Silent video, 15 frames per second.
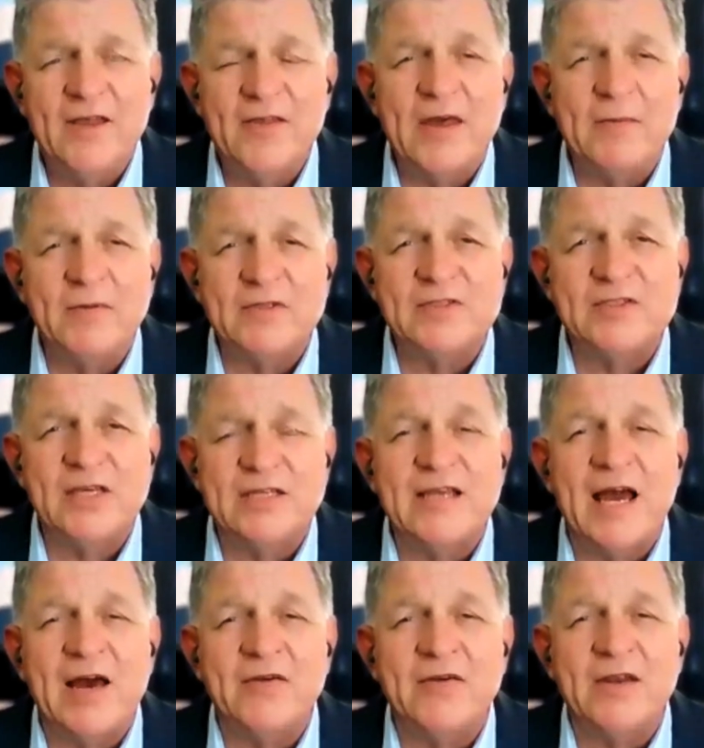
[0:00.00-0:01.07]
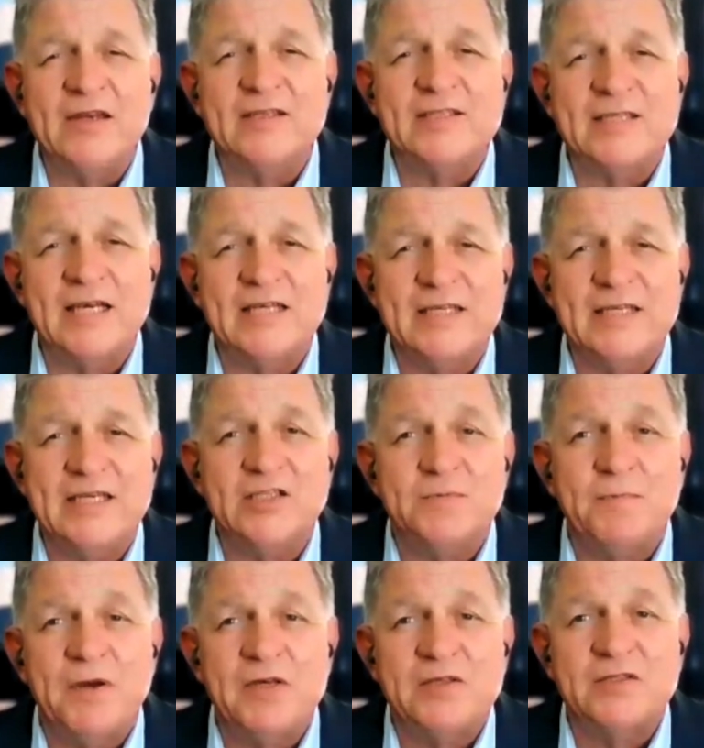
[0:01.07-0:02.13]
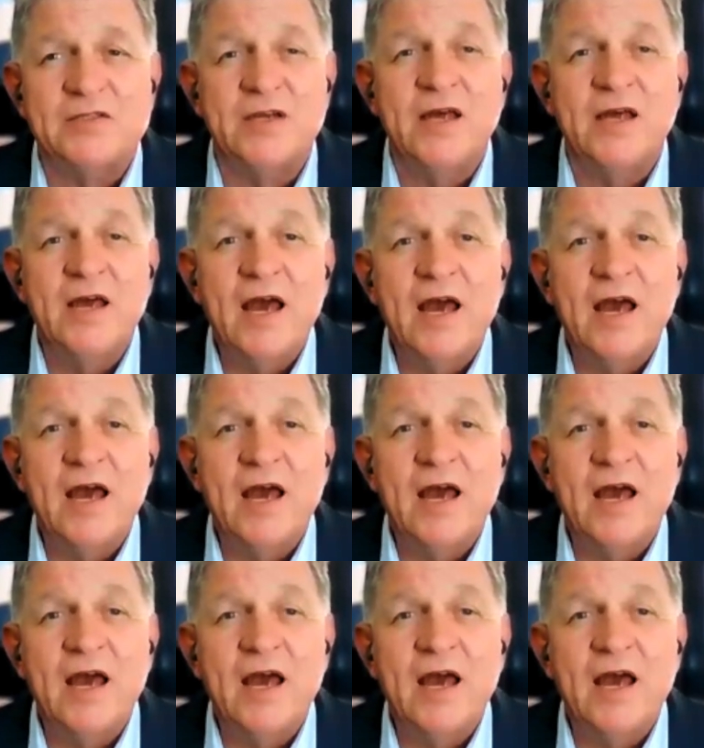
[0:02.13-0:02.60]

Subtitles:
they will sit down and assess each person